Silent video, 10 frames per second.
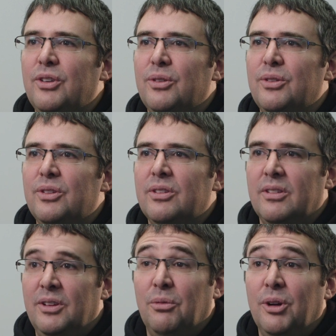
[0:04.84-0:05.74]
use
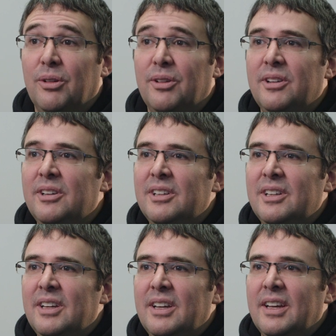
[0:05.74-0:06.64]
in the world.
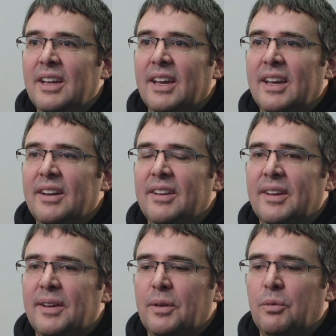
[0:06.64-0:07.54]
And
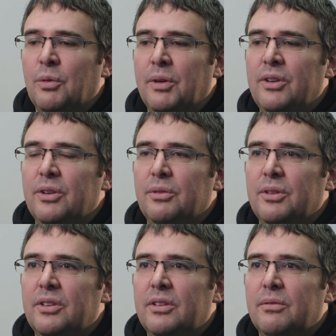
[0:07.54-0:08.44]
what we do
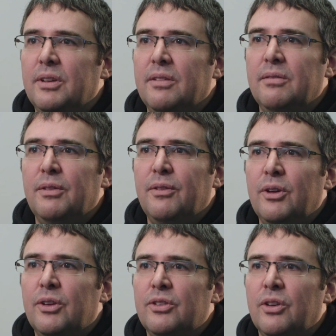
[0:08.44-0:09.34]
is we
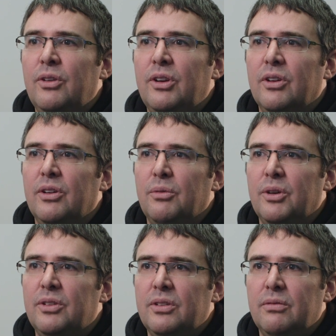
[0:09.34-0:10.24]
focus only on
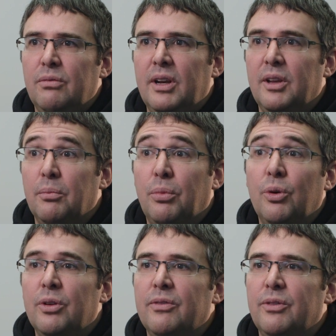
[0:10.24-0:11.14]
what's really
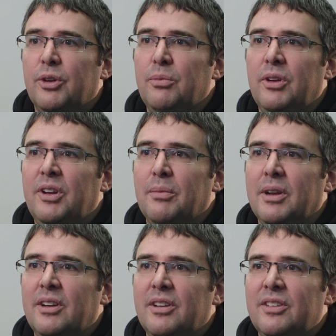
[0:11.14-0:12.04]
important for community
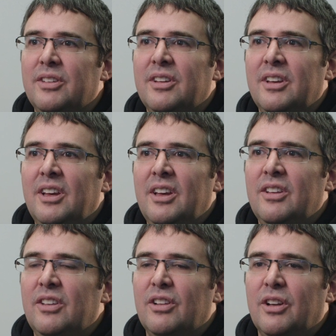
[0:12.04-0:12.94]
managers.
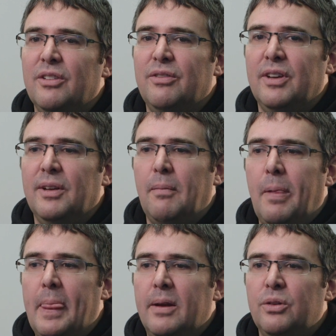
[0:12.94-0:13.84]
There's a lot of
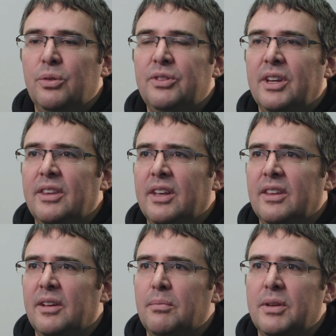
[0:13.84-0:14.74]
tools out there
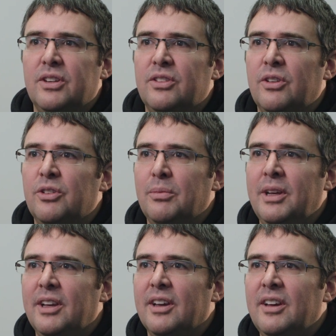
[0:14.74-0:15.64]
that measure social
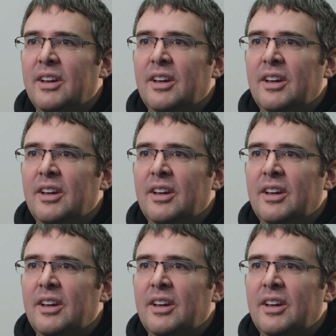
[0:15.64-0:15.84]
media,